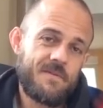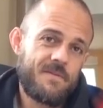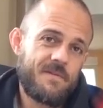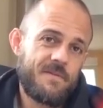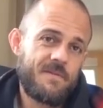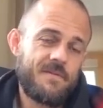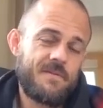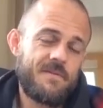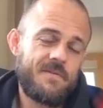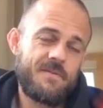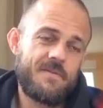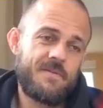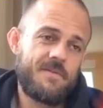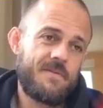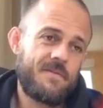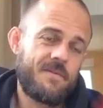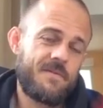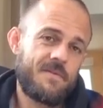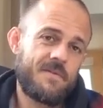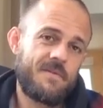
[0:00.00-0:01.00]

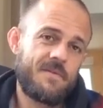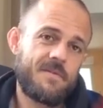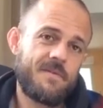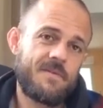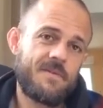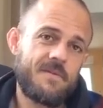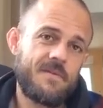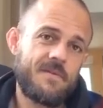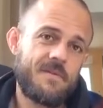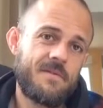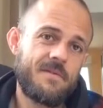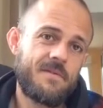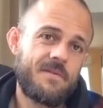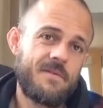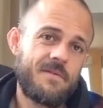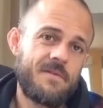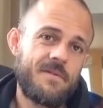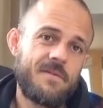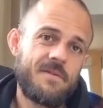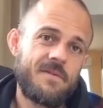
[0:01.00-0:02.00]

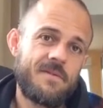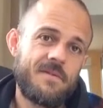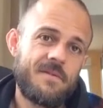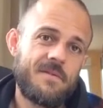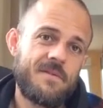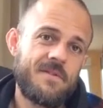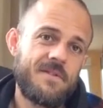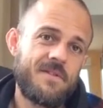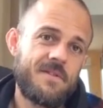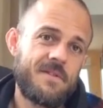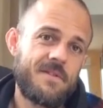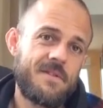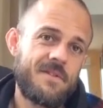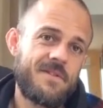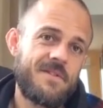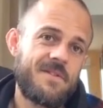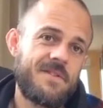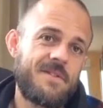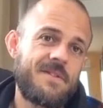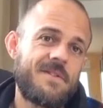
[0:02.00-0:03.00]

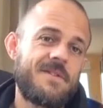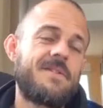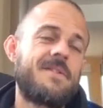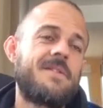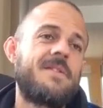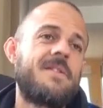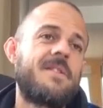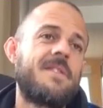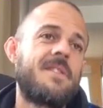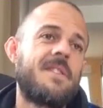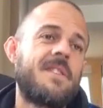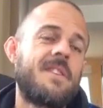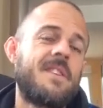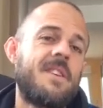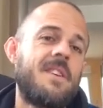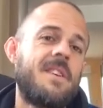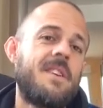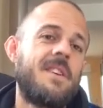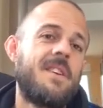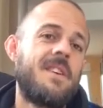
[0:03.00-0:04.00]

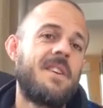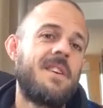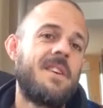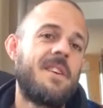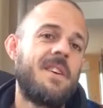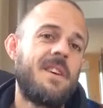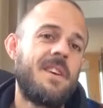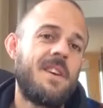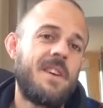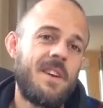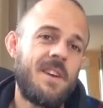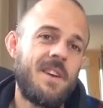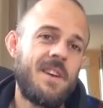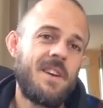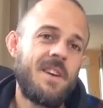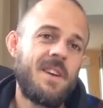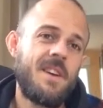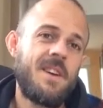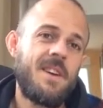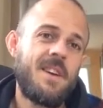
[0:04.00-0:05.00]

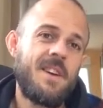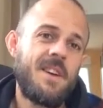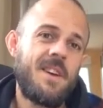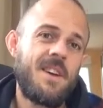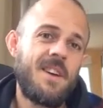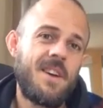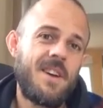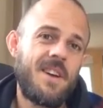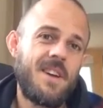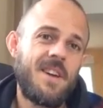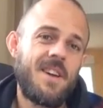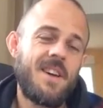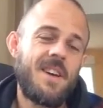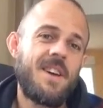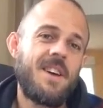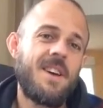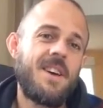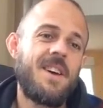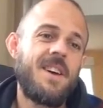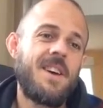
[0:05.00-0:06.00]

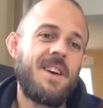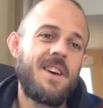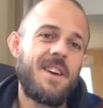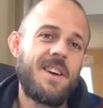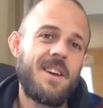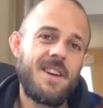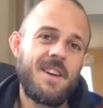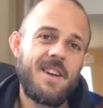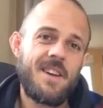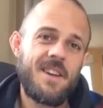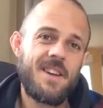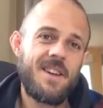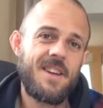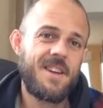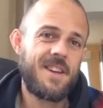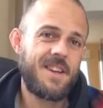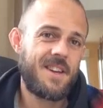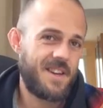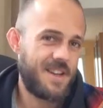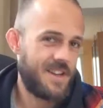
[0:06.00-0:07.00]

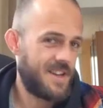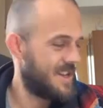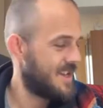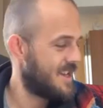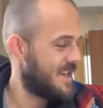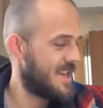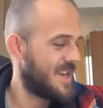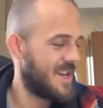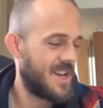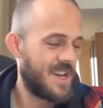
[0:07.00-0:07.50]
The person shown says nothing.